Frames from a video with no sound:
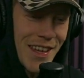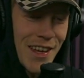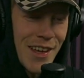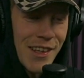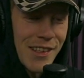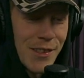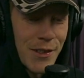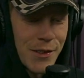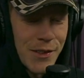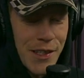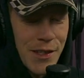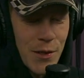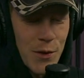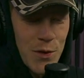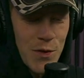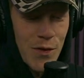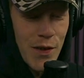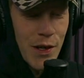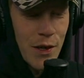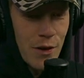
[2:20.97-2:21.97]
Okay, clearly
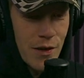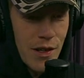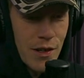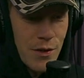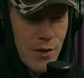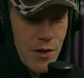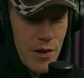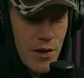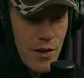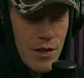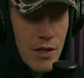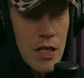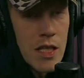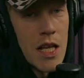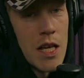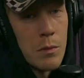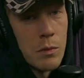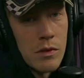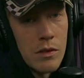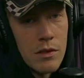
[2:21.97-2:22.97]
those fingernails are a
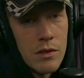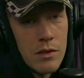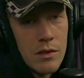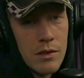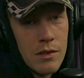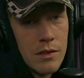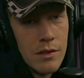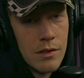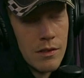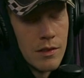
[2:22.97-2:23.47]
staple.